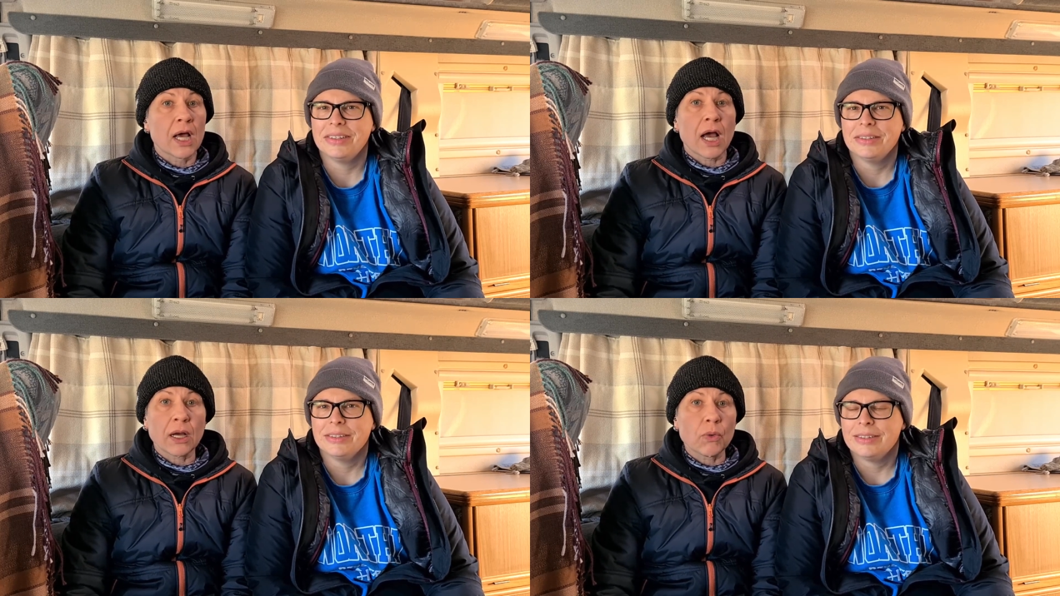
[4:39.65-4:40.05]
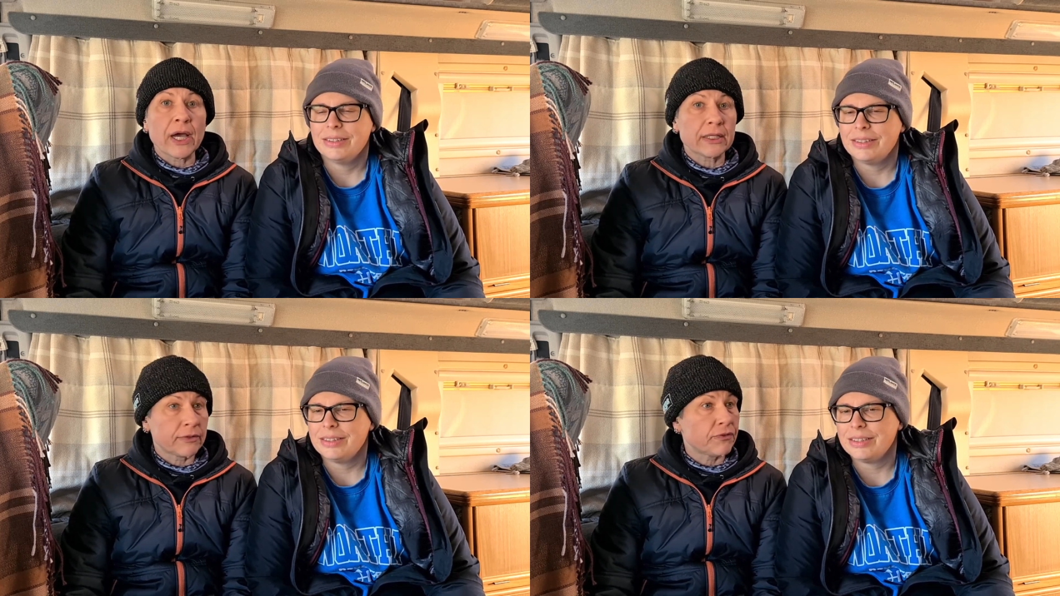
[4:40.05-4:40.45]
Speaker 1: uh,
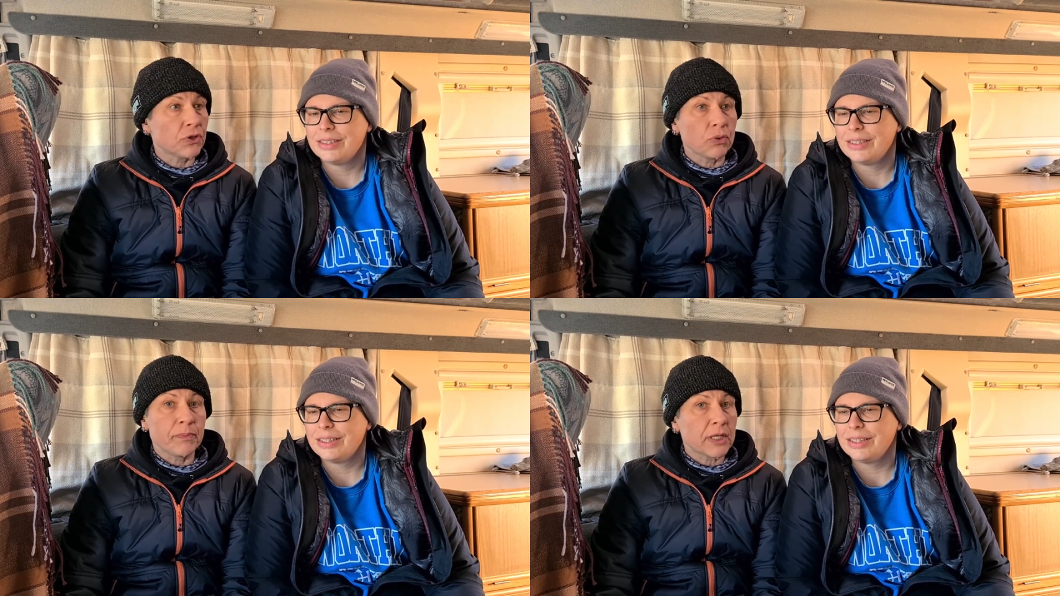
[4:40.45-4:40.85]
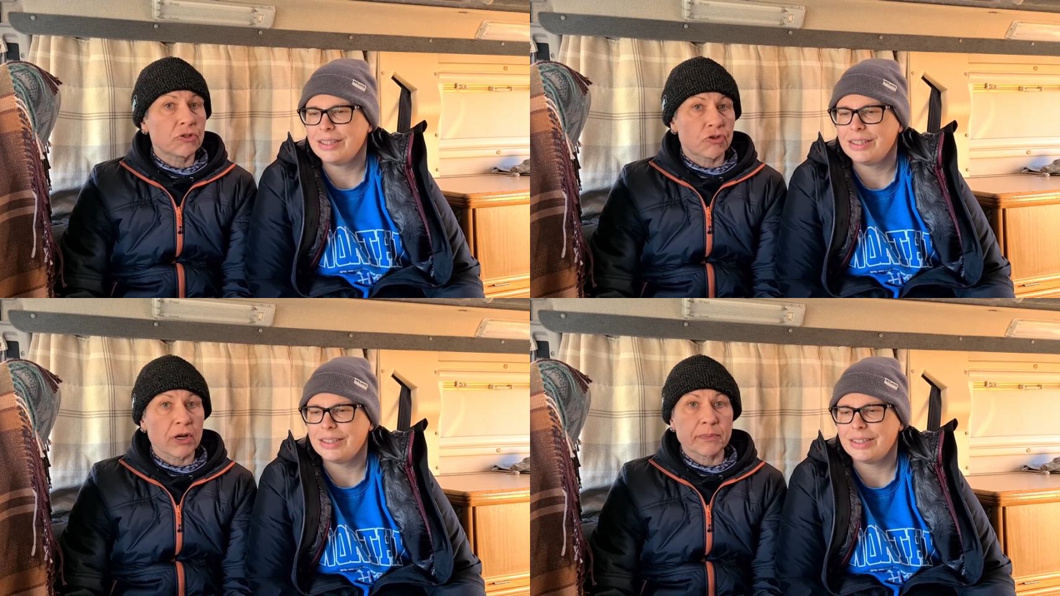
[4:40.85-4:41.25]
quite a few big
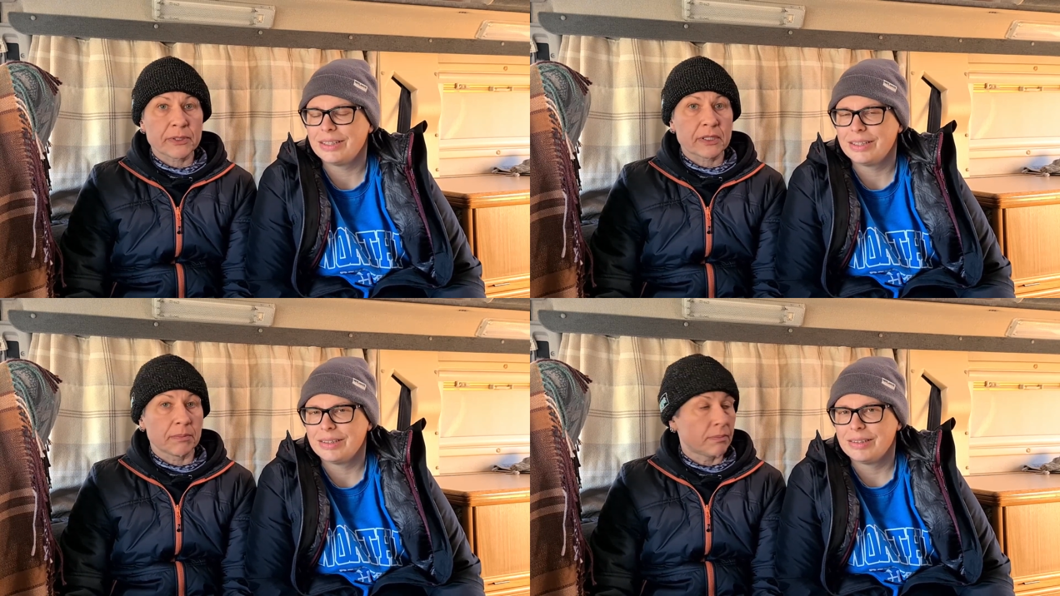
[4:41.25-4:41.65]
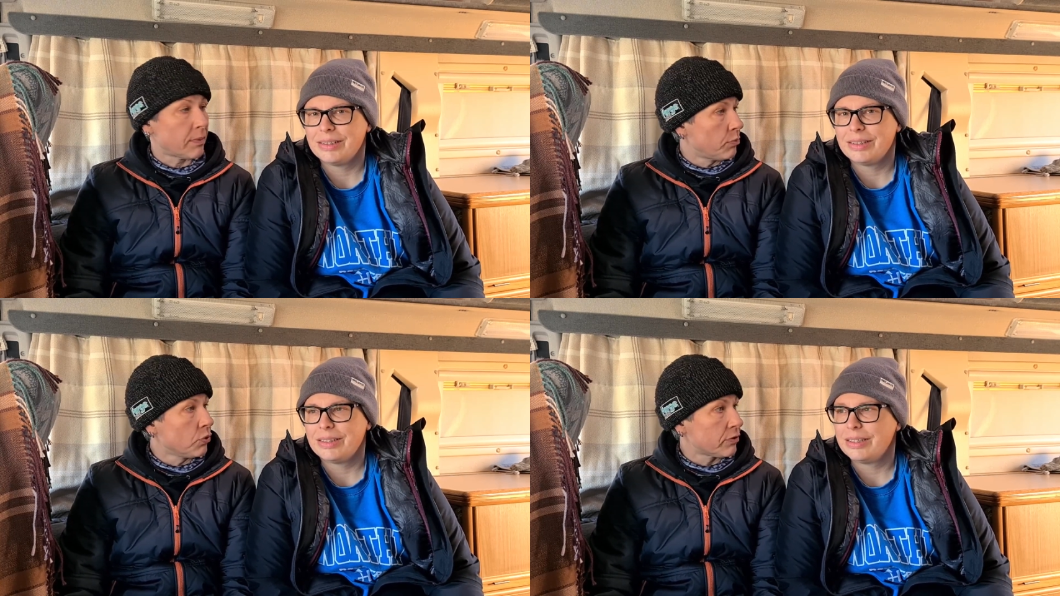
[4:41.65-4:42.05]
trips
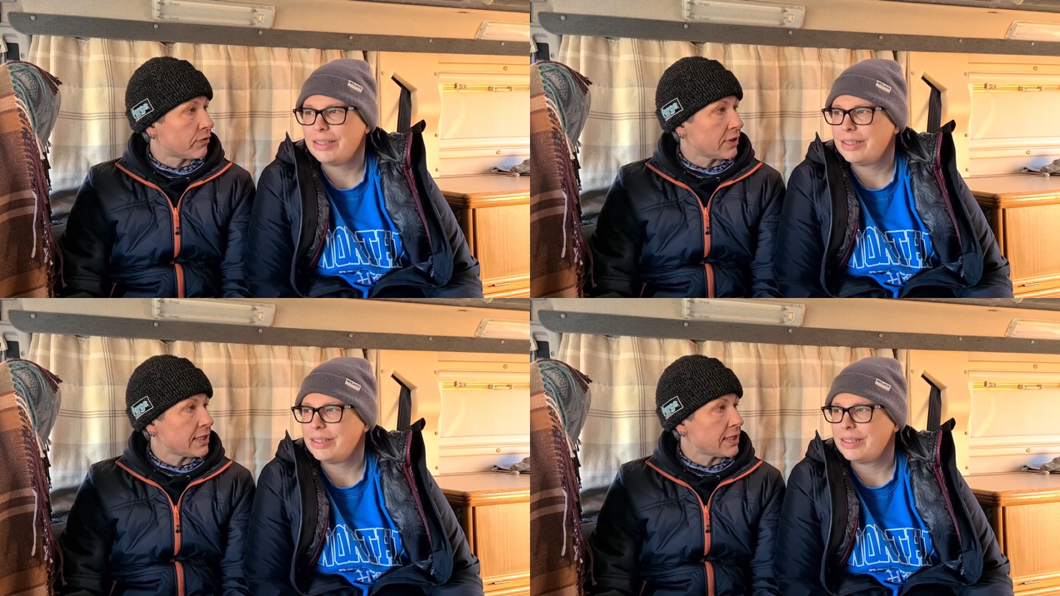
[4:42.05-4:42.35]
booked for